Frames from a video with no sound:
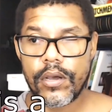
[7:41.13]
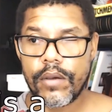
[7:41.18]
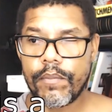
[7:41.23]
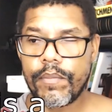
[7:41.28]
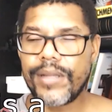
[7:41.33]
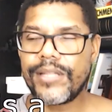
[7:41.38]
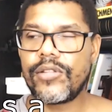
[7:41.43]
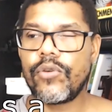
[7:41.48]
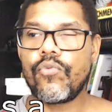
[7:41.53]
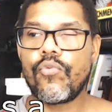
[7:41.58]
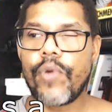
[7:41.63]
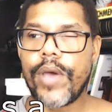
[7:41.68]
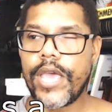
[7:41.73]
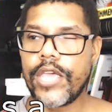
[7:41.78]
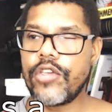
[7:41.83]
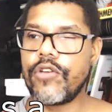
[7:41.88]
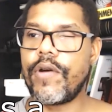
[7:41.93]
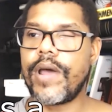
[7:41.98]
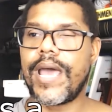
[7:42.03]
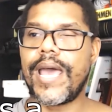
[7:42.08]
But the way
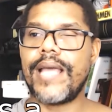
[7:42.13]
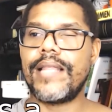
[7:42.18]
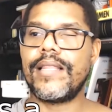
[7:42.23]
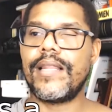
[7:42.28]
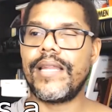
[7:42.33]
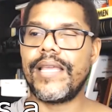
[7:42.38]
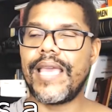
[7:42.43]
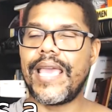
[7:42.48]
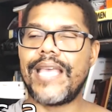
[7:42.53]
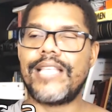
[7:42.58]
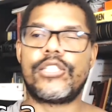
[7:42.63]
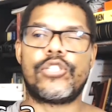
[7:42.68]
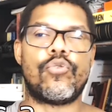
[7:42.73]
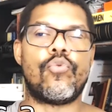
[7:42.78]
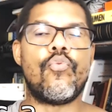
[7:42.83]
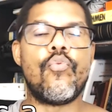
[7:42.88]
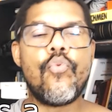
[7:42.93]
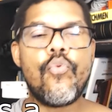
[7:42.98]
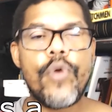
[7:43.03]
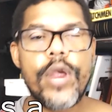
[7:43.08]
you're handling is
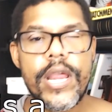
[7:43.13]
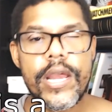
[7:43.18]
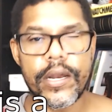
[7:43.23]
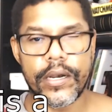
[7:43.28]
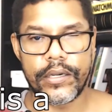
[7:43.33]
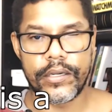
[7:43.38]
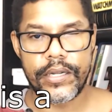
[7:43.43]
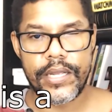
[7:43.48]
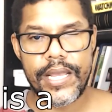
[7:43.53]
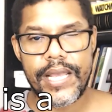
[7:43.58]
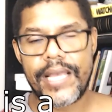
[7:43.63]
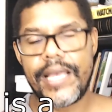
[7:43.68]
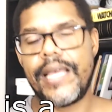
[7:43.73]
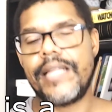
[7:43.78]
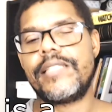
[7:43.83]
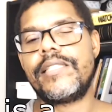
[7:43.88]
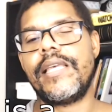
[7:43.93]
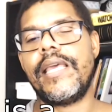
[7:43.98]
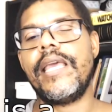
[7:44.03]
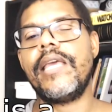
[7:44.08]
weird.
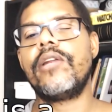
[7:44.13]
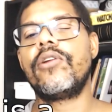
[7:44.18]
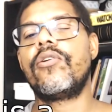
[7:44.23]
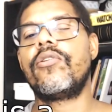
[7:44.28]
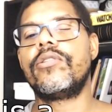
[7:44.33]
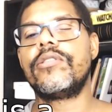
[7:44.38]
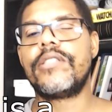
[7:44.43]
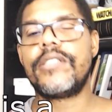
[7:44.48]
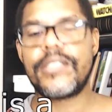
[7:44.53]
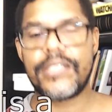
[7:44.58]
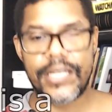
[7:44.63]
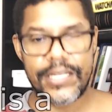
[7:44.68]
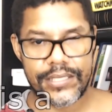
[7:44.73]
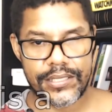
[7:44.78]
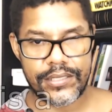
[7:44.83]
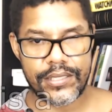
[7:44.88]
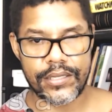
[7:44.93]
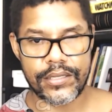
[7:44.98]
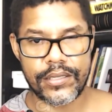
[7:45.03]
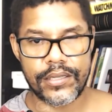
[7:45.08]
It's
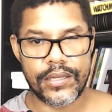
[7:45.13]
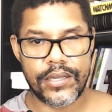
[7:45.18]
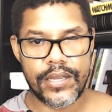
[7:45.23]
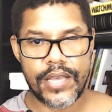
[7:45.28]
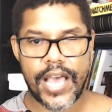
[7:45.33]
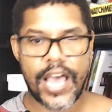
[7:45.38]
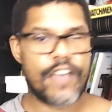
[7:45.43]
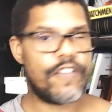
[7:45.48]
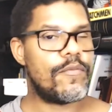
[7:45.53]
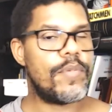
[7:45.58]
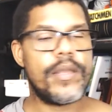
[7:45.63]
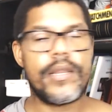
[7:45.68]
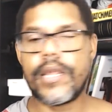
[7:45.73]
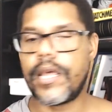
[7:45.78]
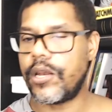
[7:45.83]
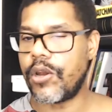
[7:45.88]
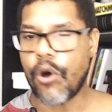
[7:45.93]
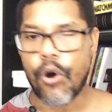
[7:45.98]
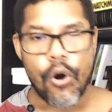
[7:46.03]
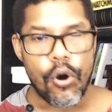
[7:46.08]
inconsistent. I've been
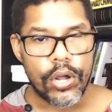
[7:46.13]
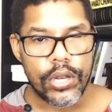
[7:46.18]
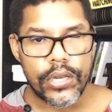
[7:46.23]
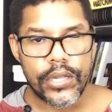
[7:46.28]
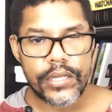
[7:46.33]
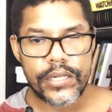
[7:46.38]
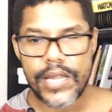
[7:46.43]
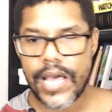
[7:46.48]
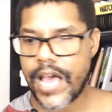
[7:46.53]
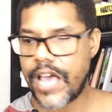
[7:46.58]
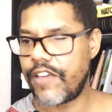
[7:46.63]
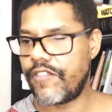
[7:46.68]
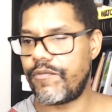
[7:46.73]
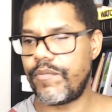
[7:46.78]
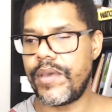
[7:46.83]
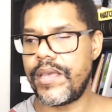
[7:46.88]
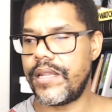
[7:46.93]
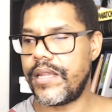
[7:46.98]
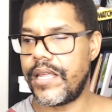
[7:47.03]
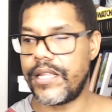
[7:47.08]
in Holland. I've
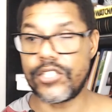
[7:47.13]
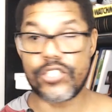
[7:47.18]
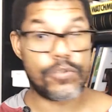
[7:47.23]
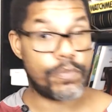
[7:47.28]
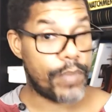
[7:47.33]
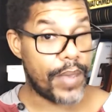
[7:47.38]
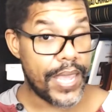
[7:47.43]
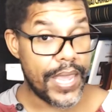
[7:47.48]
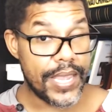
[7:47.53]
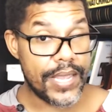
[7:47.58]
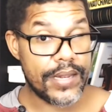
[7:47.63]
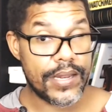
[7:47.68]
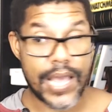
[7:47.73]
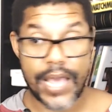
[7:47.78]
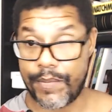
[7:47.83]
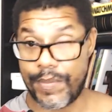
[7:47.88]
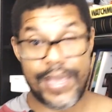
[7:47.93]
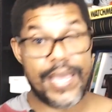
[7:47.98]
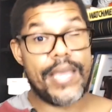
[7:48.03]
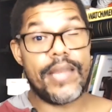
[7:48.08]
been in Spain.
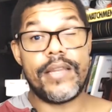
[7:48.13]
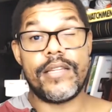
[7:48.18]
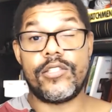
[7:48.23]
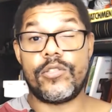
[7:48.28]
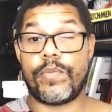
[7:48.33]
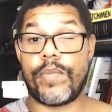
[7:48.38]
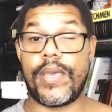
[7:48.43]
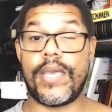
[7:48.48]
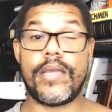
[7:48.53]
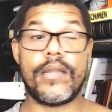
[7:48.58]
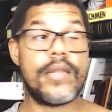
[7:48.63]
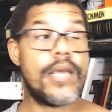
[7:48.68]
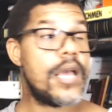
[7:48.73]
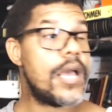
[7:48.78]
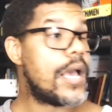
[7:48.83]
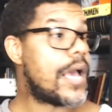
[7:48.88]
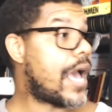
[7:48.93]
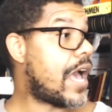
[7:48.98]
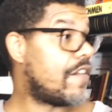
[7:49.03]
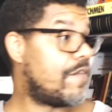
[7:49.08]
I'm in Spain.
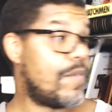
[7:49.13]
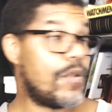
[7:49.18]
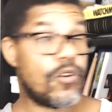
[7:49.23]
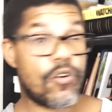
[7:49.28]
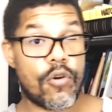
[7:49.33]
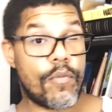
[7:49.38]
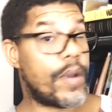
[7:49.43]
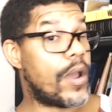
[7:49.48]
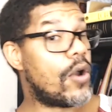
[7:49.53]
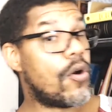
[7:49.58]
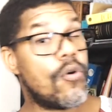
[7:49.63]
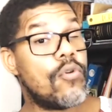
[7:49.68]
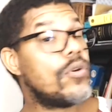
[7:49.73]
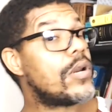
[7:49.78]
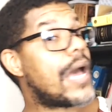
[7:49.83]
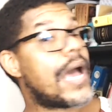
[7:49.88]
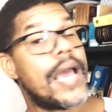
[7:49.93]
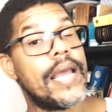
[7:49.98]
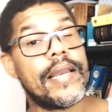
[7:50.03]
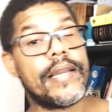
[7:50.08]
I've been on my
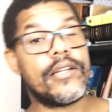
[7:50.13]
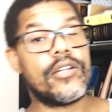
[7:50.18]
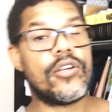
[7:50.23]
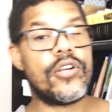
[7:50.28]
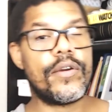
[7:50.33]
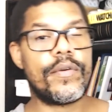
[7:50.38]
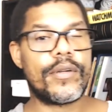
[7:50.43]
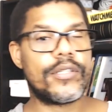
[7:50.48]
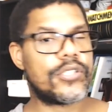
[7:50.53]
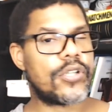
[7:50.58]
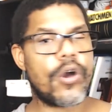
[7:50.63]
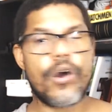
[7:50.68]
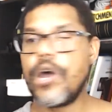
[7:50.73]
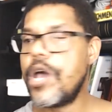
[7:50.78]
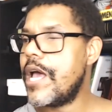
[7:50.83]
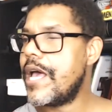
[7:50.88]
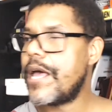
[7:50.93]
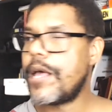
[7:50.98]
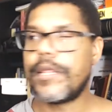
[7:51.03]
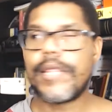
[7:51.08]
own island, Curacao.
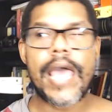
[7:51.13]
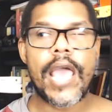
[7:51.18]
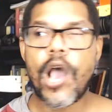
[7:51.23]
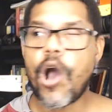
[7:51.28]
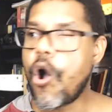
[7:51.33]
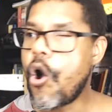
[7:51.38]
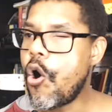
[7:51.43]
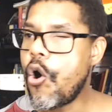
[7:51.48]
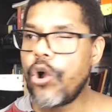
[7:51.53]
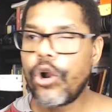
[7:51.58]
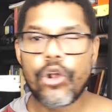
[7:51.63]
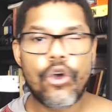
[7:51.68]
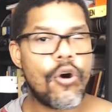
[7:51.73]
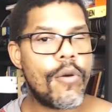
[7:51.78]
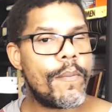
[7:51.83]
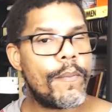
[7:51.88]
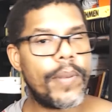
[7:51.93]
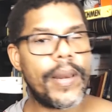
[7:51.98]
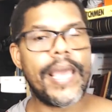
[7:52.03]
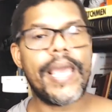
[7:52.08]
They all
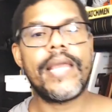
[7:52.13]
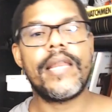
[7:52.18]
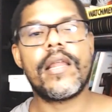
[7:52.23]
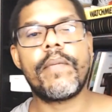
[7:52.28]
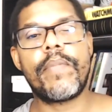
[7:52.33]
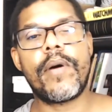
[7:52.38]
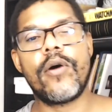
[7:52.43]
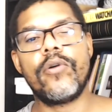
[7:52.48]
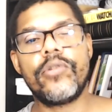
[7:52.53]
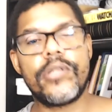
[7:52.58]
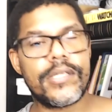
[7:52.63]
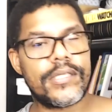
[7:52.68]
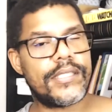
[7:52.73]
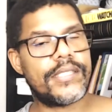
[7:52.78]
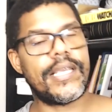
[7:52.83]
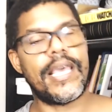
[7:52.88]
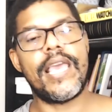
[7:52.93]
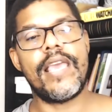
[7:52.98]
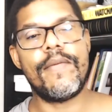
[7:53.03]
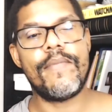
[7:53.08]
complain about the
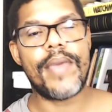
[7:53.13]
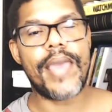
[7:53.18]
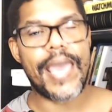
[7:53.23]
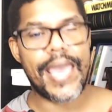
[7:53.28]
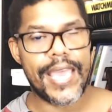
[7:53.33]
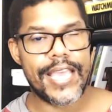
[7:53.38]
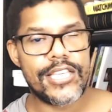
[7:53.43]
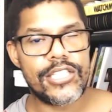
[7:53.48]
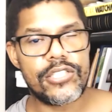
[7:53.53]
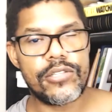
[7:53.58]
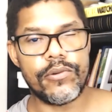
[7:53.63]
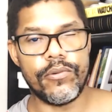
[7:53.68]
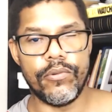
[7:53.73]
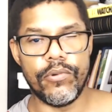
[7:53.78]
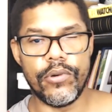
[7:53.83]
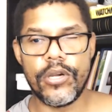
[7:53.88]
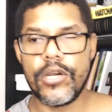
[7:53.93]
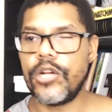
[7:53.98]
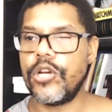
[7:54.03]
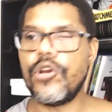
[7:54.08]
same
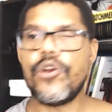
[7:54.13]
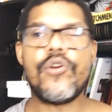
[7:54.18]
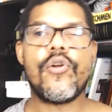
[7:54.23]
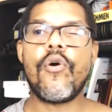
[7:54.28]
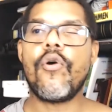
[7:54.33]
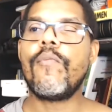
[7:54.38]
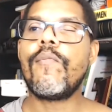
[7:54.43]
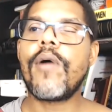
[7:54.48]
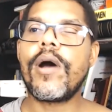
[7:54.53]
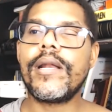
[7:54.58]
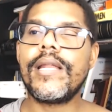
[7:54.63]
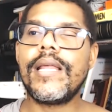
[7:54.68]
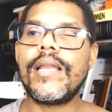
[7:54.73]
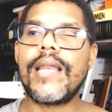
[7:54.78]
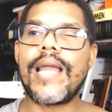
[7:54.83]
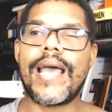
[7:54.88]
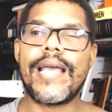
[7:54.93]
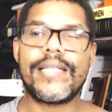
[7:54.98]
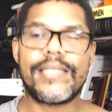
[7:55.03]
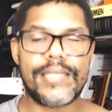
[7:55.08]
issue. Nobody
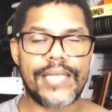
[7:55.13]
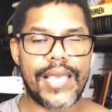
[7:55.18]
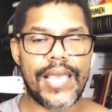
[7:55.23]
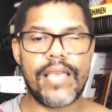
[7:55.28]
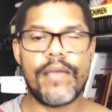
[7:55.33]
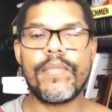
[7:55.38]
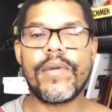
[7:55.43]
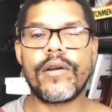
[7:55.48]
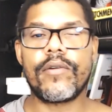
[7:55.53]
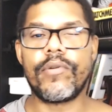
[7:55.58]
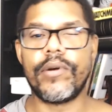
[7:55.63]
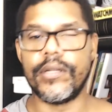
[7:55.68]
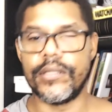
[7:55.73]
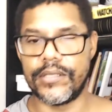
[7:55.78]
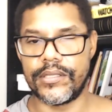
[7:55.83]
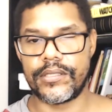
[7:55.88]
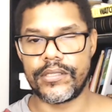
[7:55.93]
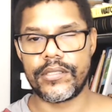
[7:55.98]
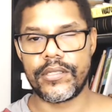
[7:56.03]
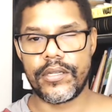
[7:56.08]
likes
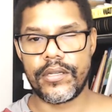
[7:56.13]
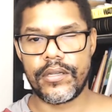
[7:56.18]
immigrants.